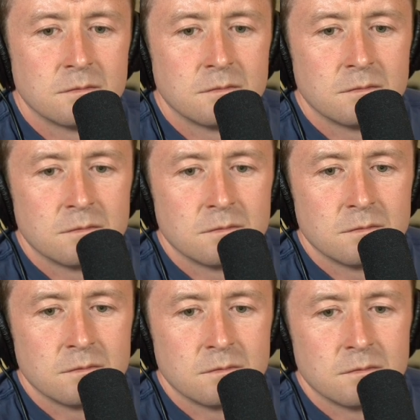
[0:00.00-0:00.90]

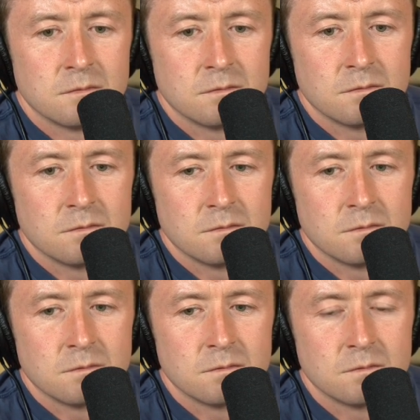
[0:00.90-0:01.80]

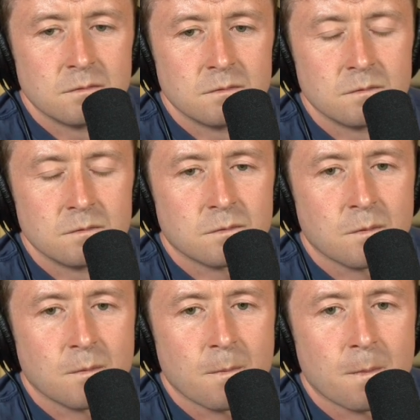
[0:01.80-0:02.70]

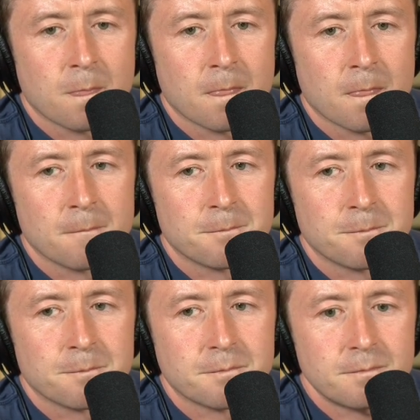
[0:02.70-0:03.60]

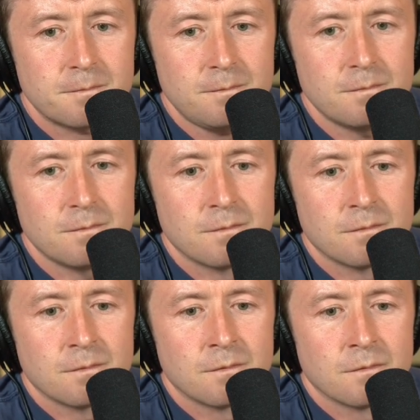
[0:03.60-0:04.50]

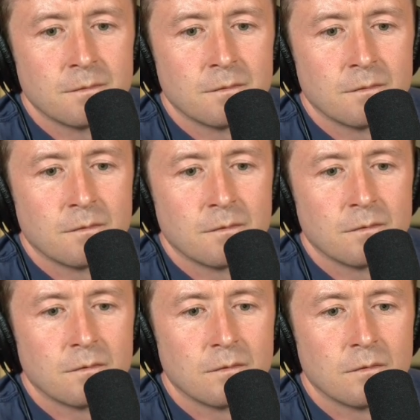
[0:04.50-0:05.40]

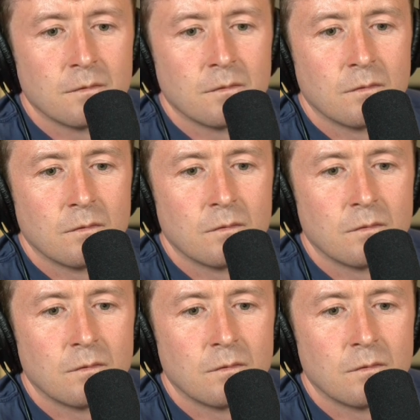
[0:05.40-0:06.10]
(not speaking)